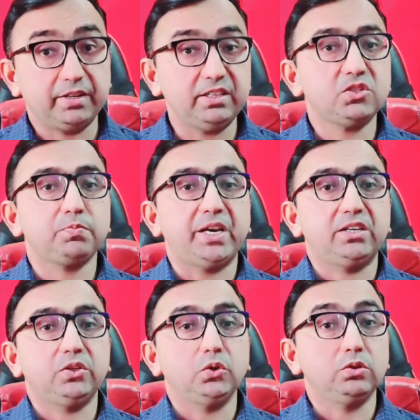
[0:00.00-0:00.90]

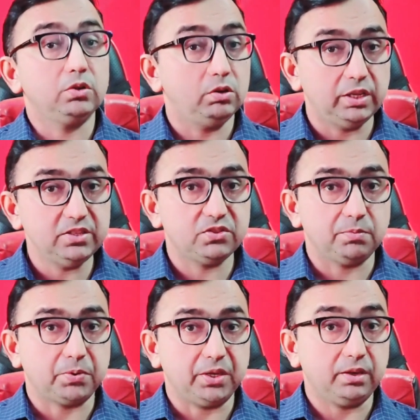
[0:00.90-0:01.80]
risperidone,
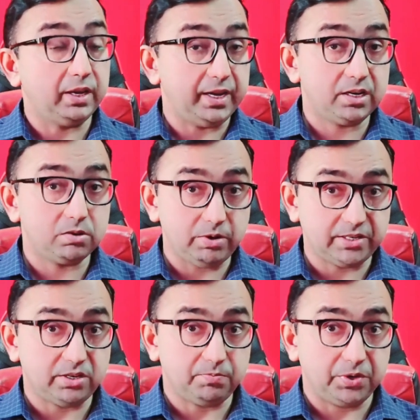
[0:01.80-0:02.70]
olanzapine, and
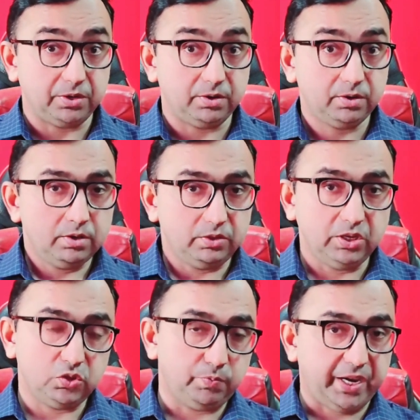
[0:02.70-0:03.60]
quetiapine.
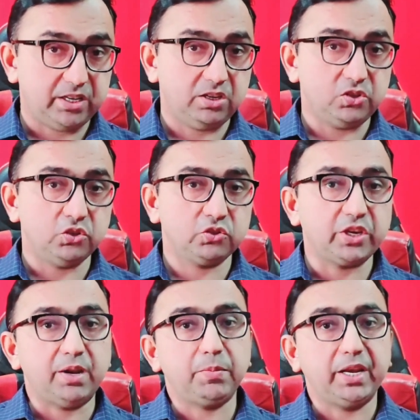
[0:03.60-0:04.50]
These medications
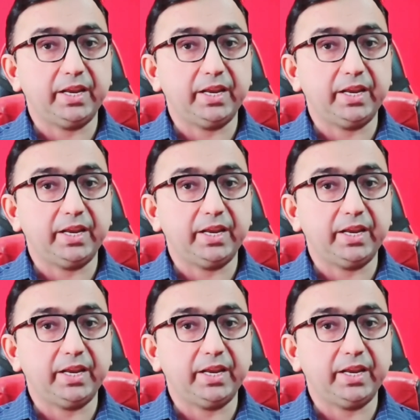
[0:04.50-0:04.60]
can be